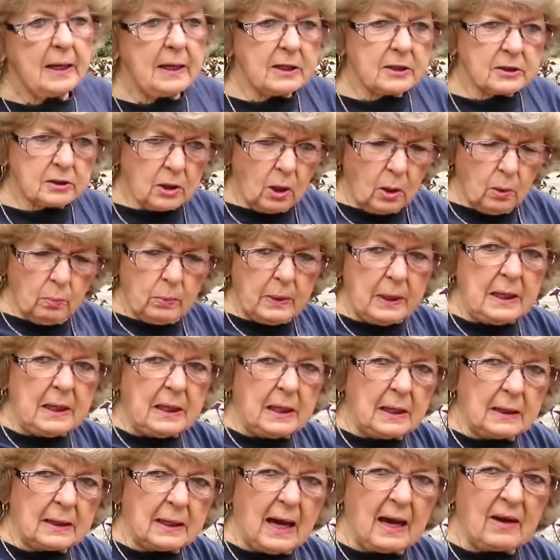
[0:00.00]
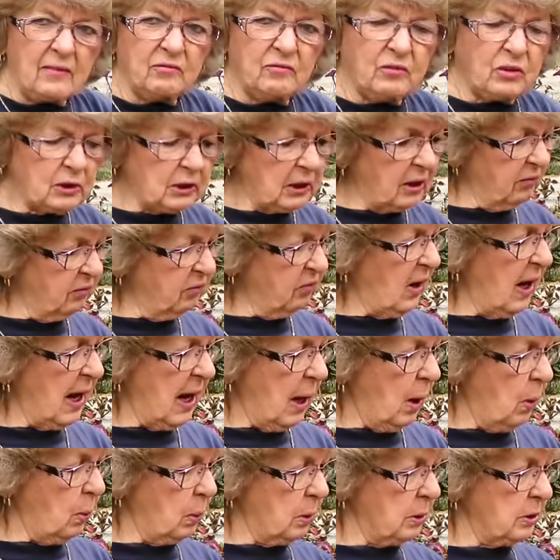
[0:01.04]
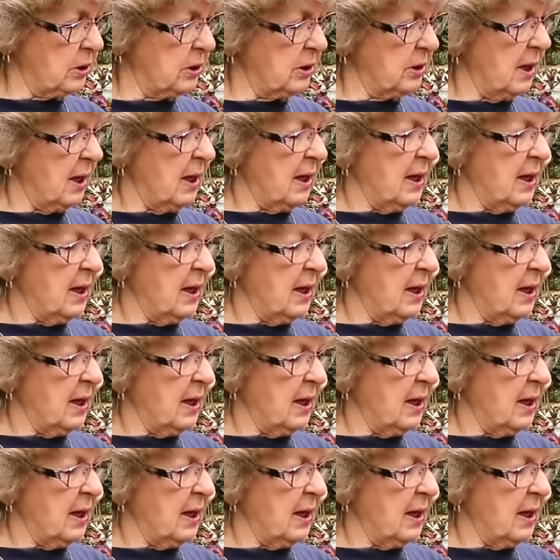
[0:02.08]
it's going to be like full of flowers